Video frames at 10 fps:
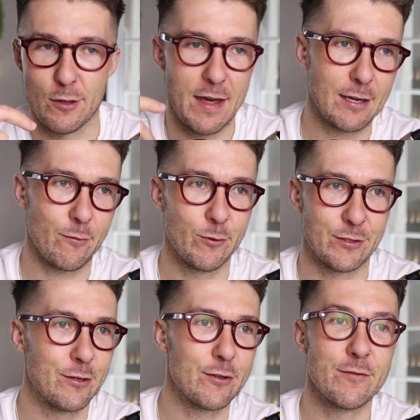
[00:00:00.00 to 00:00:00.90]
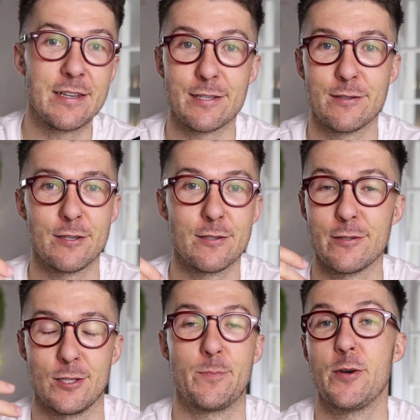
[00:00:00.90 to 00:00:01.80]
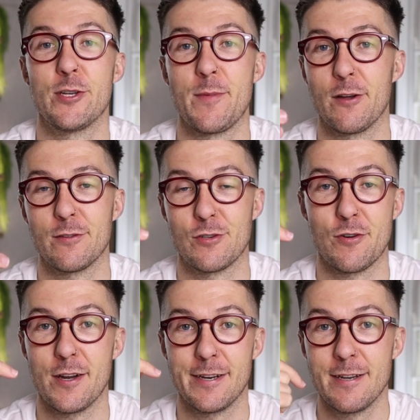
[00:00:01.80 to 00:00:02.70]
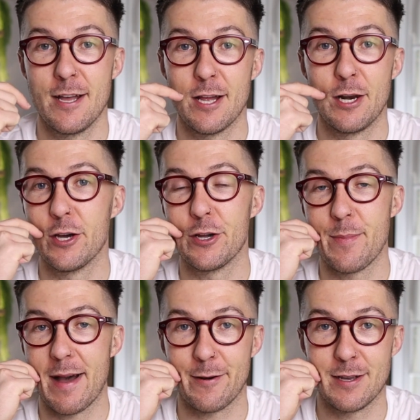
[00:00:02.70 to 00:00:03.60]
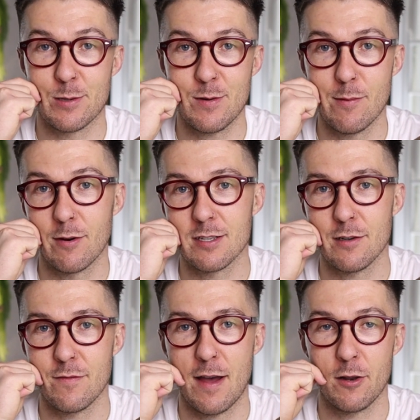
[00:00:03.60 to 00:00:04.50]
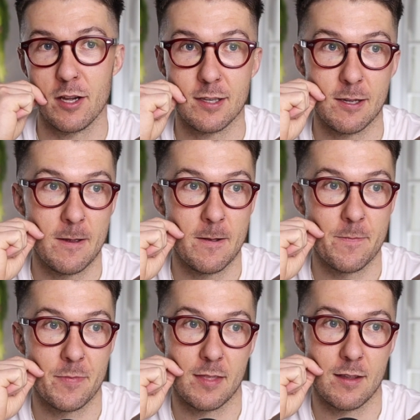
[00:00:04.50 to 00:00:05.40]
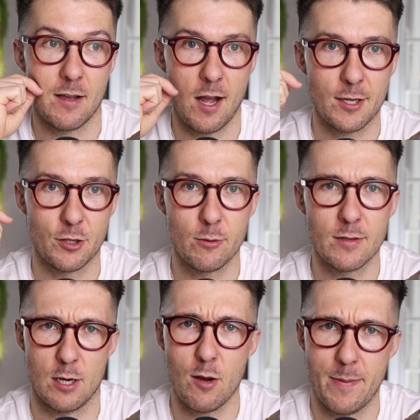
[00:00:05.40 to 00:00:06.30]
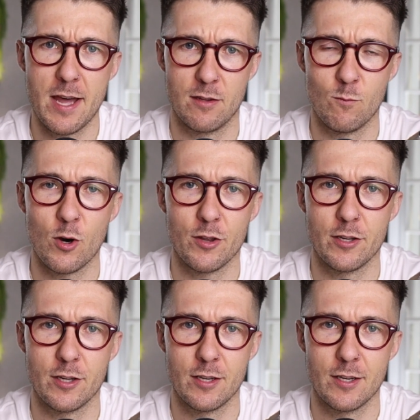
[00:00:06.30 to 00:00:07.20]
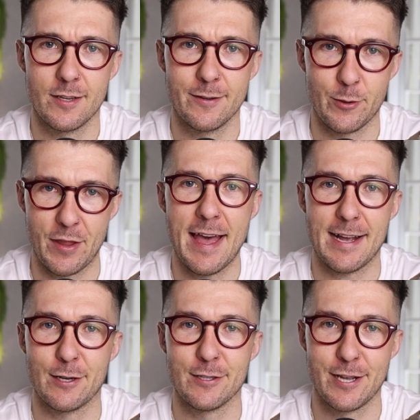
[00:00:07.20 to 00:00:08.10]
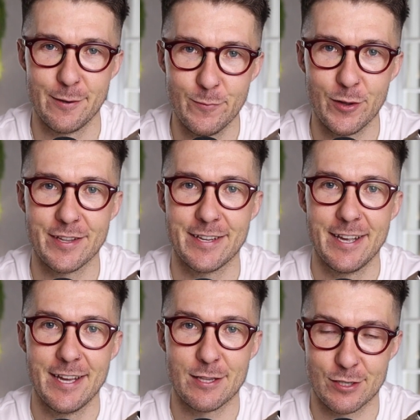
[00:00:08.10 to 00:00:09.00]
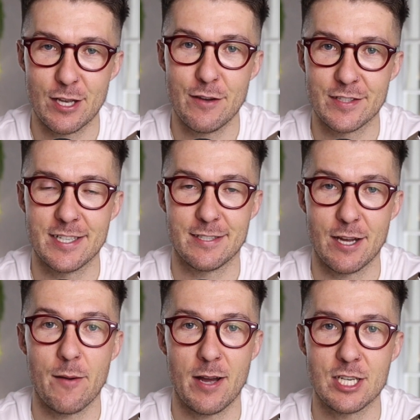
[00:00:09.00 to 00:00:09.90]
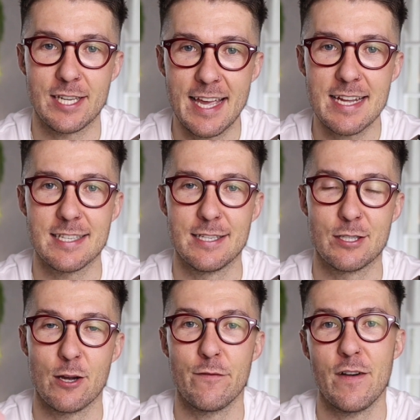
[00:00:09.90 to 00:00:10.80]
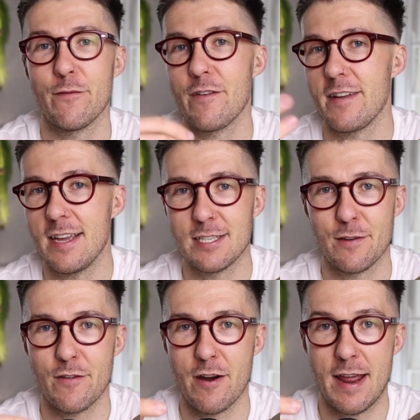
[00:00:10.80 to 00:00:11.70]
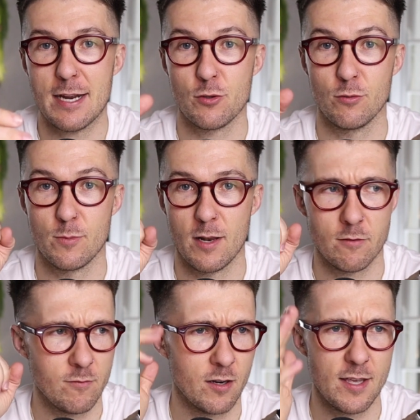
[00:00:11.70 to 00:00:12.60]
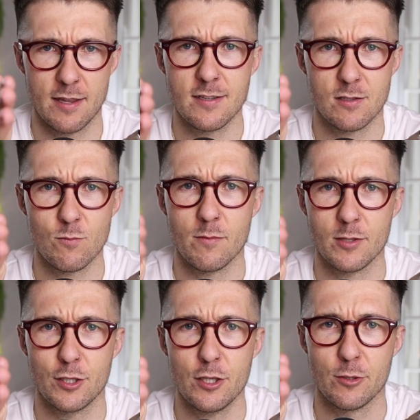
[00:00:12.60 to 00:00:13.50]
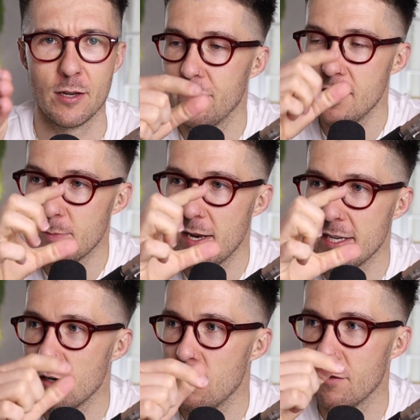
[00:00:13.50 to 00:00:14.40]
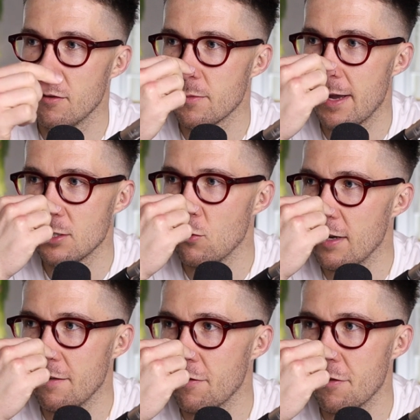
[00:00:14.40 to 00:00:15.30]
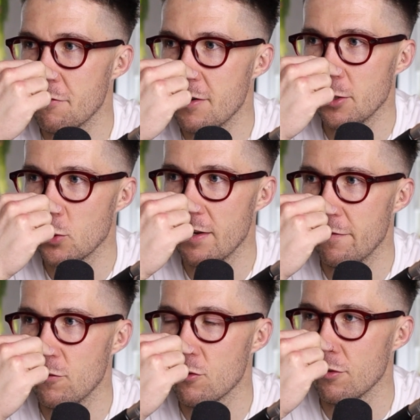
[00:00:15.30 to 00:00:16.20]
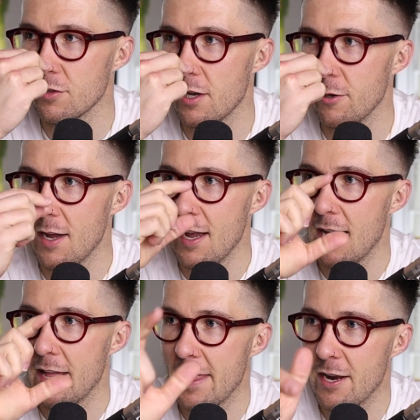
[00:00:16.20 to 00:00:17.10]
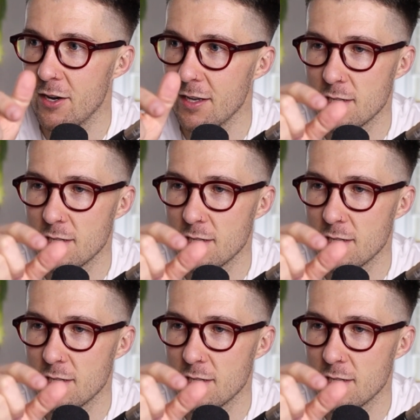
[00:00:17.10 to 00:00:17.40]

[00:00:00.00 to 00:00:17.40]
So that was another reason that spurred me on to try and learn about it as well, because I felt like I could do this a lot better than what the haircuts and what the services that I'm actually getting. So it felt very easy and very natural to be like, right, yeah, this is what I'm going to do. I finished playing golf when I was about 23 or 24 or so. And then I